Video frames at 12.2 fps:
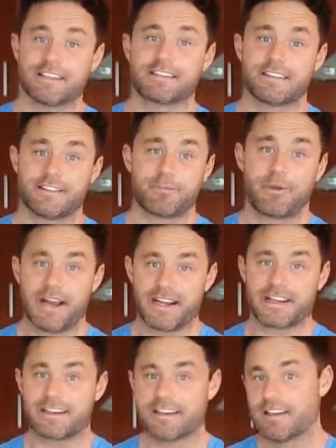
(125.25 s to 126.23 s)
eats in your
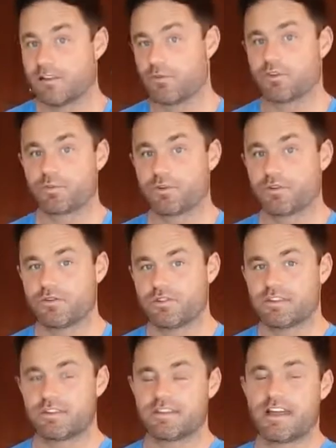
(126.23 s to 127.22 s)
body, which
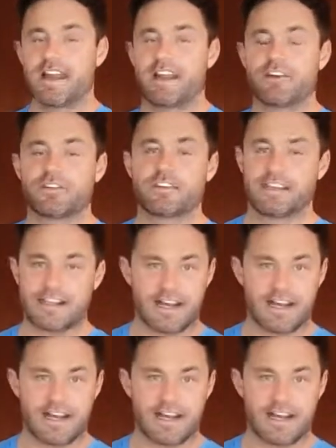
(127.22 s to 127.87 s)
produces that healthy